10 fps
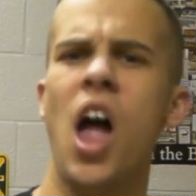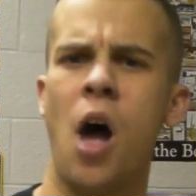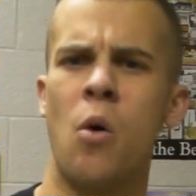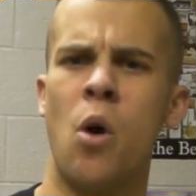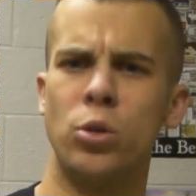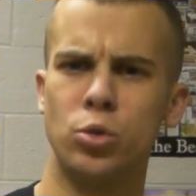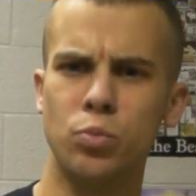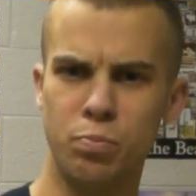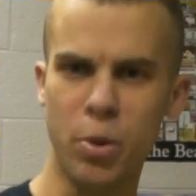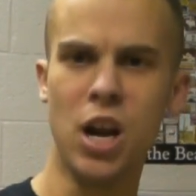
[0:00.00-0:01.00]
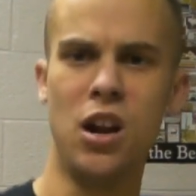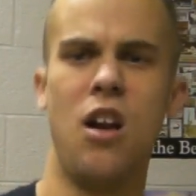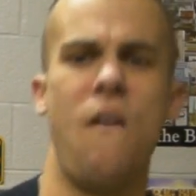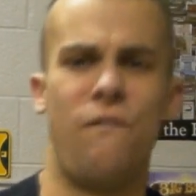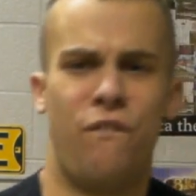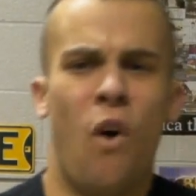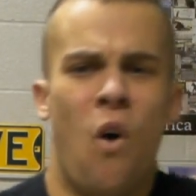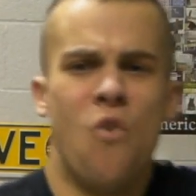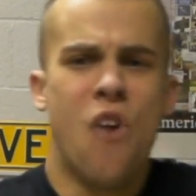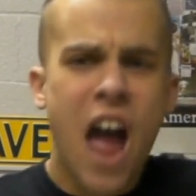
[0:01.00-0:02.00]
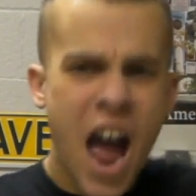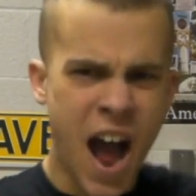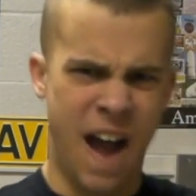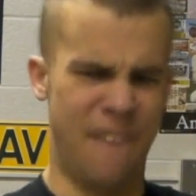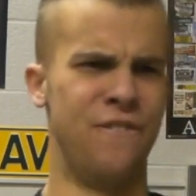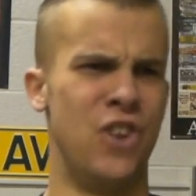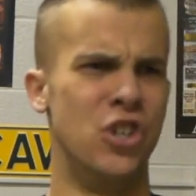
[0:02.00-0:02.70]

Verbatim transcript: I want to be forever